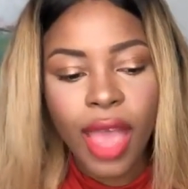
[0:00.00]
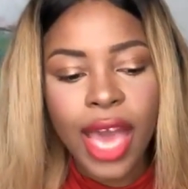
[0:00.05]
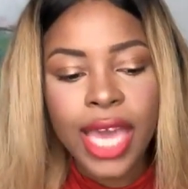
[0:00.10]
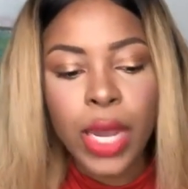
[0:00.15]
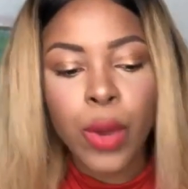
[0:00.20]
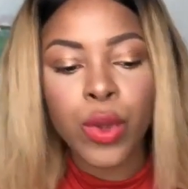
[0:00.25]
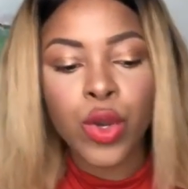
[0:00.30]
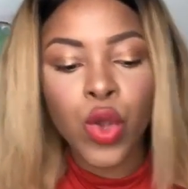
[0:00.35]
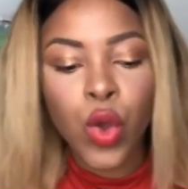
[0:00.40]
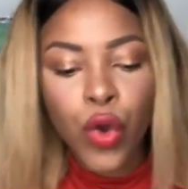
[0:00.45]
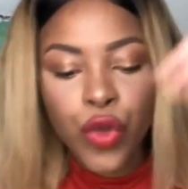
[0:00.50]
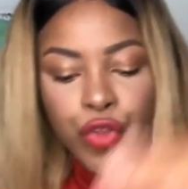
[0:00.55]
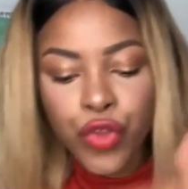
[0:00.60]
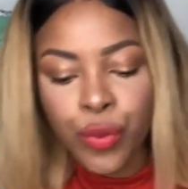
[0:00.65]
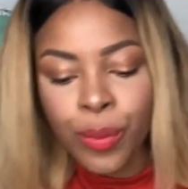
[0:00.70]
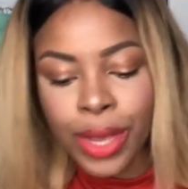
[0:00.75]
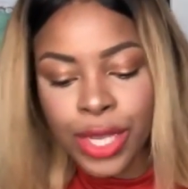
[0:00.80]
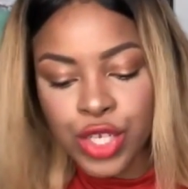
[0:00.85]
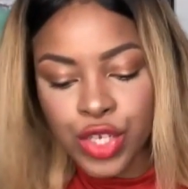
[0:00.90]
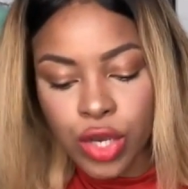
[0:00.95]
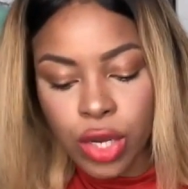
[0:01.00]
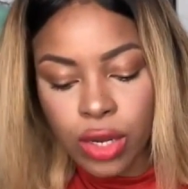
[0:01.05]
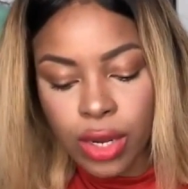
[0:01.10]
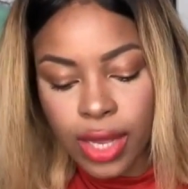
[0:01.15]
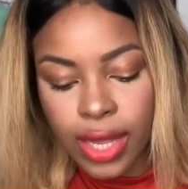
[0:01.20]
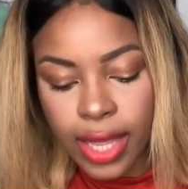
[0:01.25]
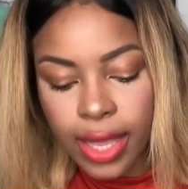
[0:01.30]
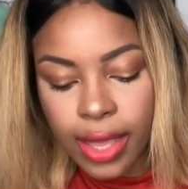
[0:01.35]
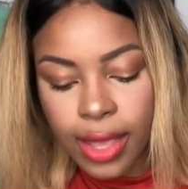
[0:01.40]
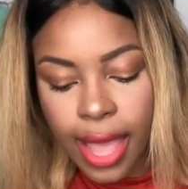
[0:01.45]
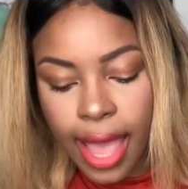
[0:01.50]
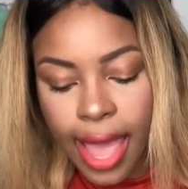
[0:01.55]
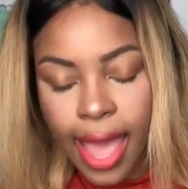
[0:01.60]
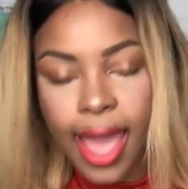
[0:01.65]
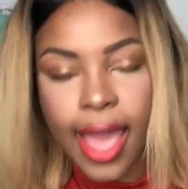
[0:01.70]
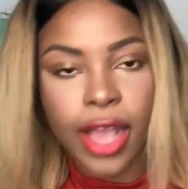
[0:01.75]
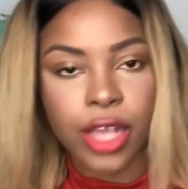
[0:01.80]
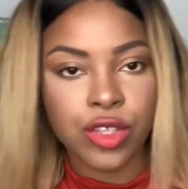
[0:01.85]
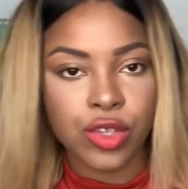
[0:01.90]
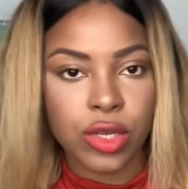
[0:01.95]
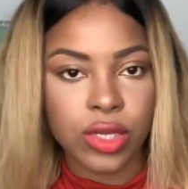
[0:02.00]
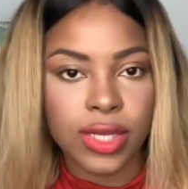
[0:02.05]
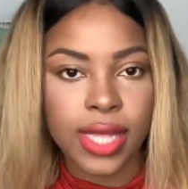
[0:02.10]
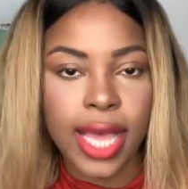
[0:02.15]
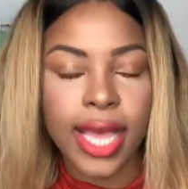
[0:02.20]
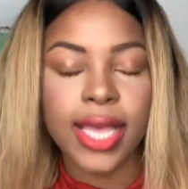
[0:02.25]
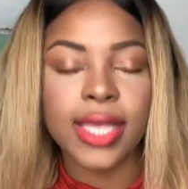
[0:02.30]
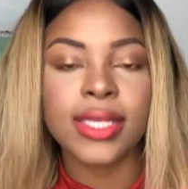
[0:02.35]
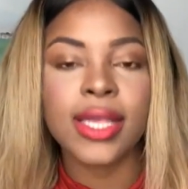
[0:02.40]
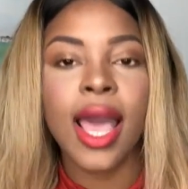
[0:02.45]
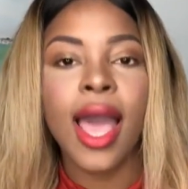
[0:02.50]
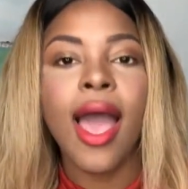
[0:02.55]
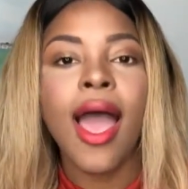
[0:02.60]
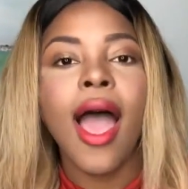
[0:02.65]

And I would go through my journaling exercise.